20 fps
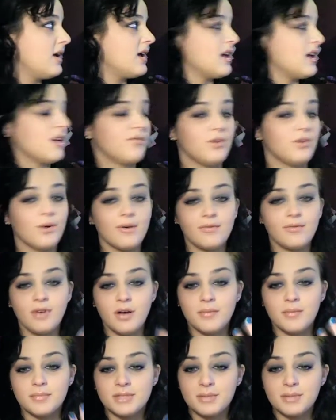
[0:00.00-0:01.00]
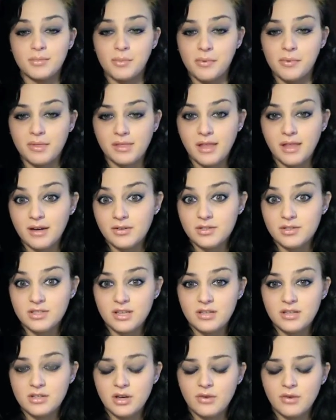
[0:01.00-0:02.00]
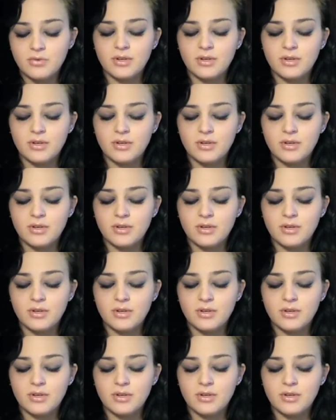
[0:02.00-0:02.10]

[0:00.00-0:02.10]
if you have someone with a lighter skin tone,